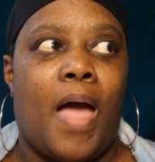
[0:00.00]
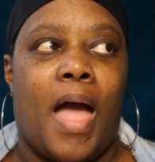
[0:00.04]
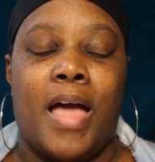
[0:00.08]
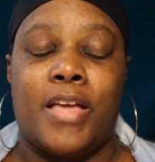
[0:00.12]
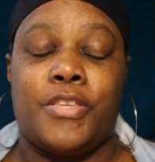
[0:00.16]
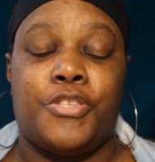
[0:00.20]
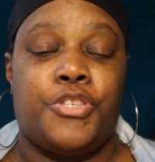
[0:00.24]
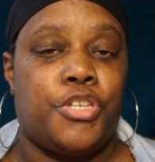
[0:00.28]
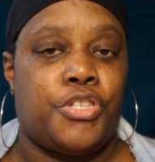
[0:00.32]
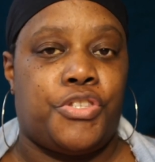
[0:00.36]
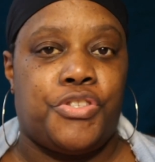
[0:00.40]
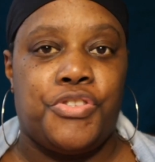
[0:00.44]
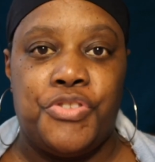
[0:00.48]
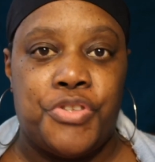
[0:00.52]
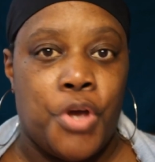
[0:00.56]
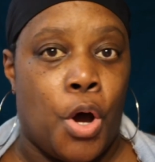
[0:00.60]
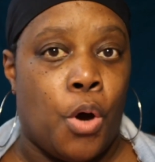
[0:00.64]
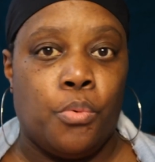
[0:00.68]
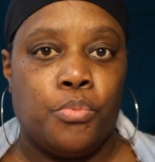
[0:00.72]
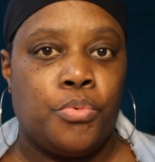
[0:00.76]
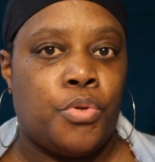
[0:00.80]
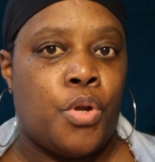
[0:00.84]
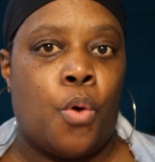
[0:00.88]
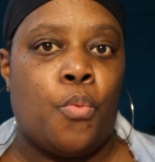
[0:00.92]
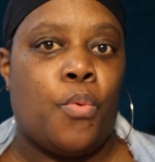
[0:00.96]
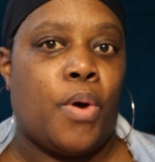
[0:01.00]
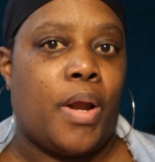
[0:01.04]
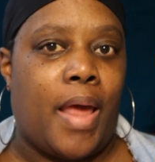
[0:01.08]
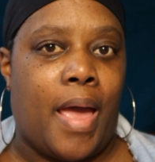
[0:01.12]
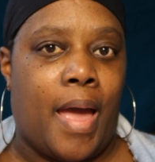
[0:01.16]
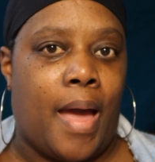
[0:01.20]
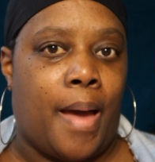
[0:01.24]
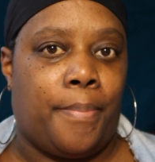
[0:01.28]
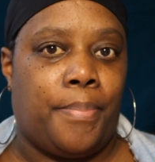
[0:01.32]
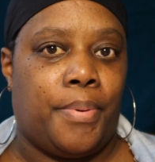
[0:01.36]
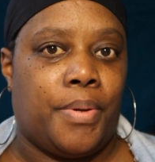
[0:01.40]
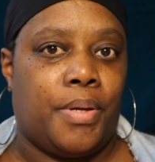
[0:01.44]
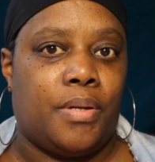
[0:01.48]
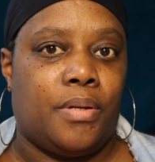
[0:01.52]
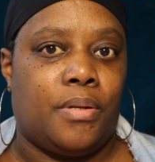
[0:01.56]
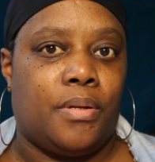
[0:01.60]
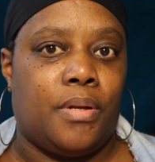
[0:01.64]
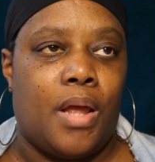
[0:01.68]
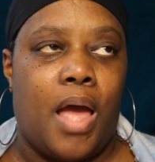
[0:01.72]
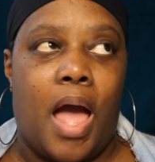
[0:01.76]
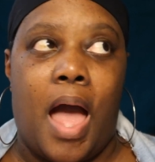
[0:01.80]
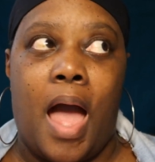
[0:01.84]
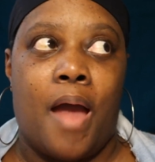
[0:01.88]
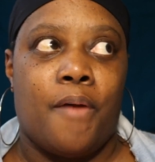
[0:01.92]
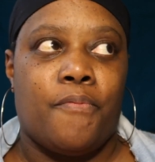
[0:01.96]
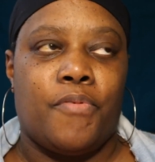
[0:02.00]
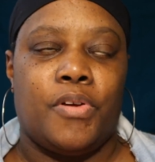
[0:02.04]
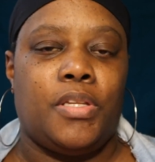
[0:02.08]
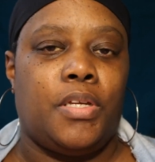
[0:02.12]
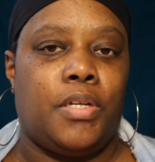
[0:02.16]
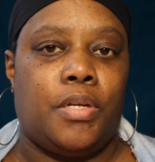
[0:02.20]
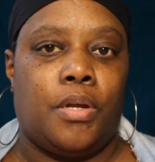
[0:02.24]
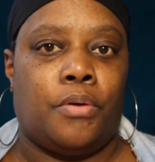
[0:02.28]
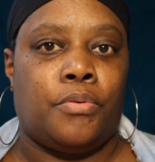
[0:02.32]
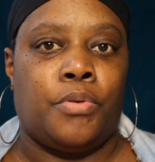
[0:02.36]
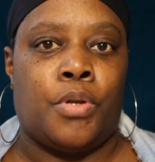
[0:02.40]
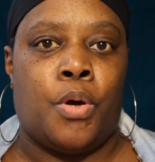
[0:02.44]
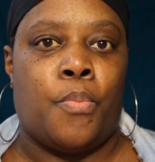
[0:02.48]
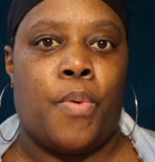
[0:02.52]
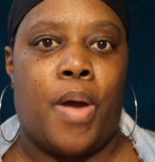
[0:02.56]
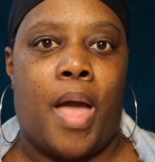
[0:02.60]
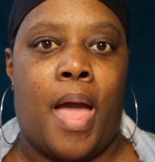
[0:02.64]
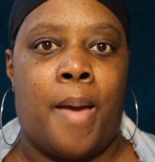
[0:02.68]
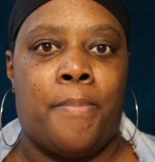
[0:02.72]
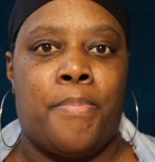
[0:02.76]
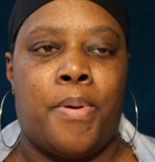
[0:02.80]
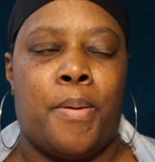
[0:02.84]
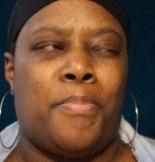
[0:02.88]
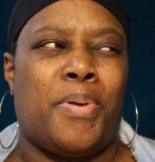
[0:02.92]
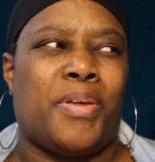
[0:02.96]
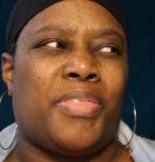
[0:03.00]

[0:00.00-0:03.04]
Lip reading: I just don't know what happened. I really don't know what happened.